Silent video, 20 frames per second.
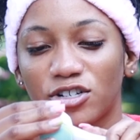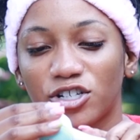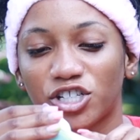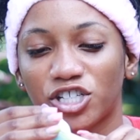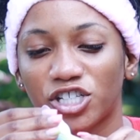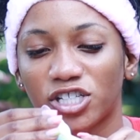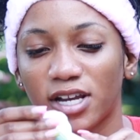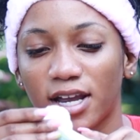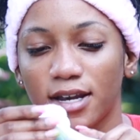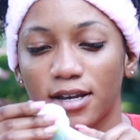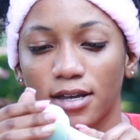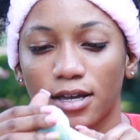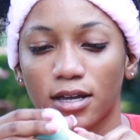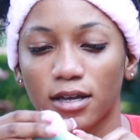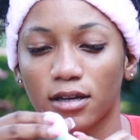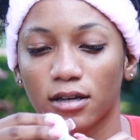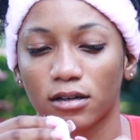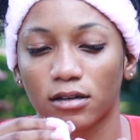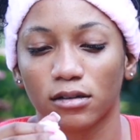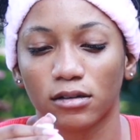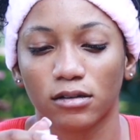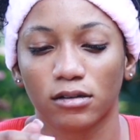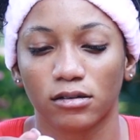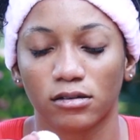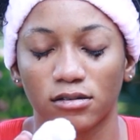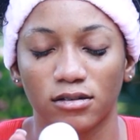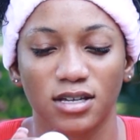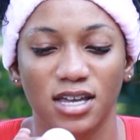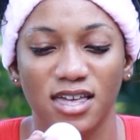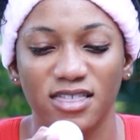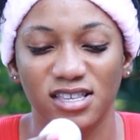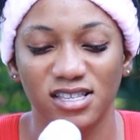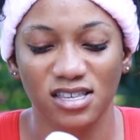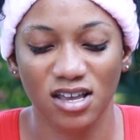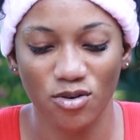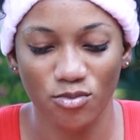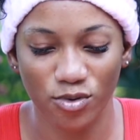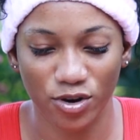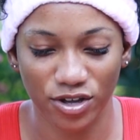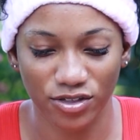are shedding. Yeah, this
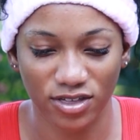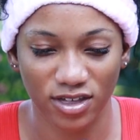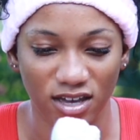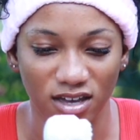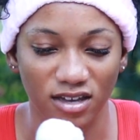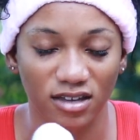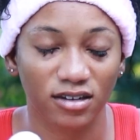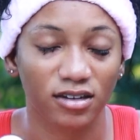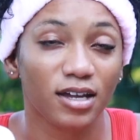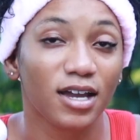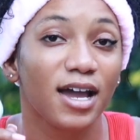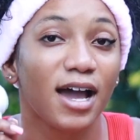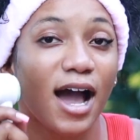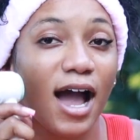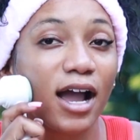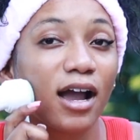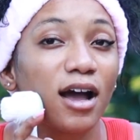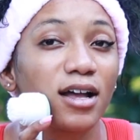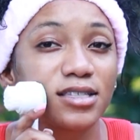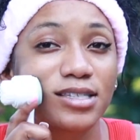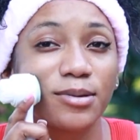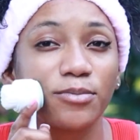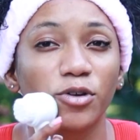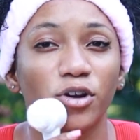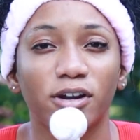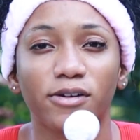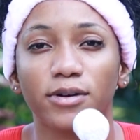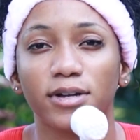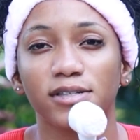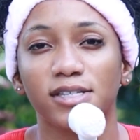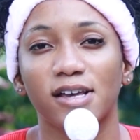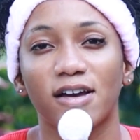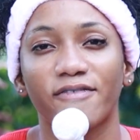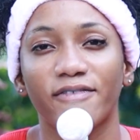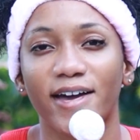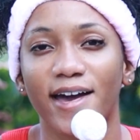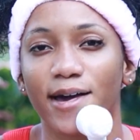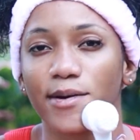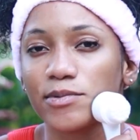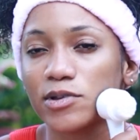not worth it. I got some good ones
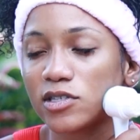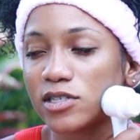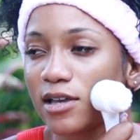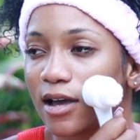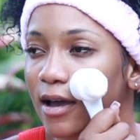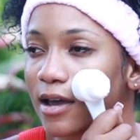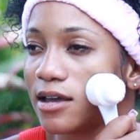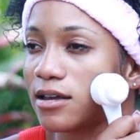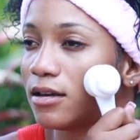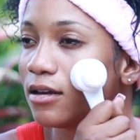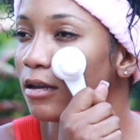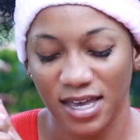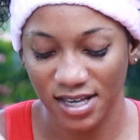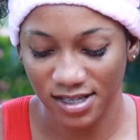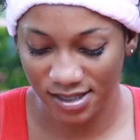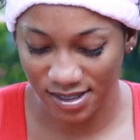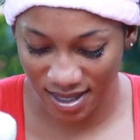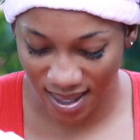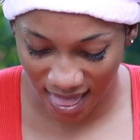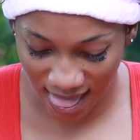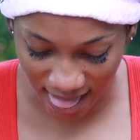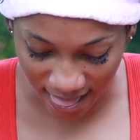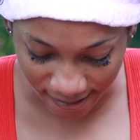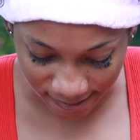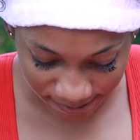off Amazon. This, eh.